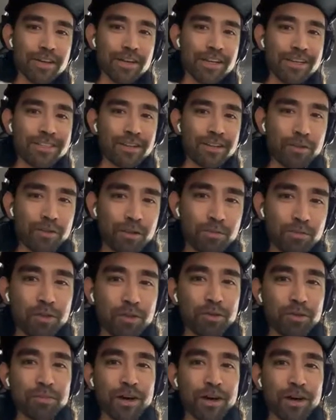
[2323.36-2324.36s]
guess I'm going to
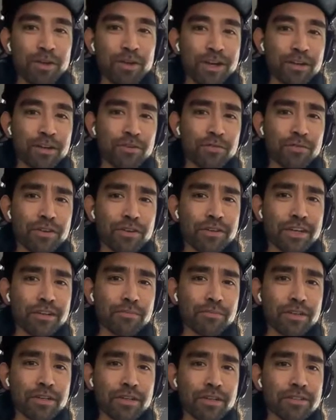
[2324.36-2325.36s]
mute my microphone now,
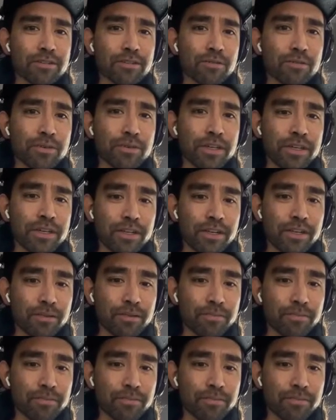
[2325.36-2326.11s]
because that would be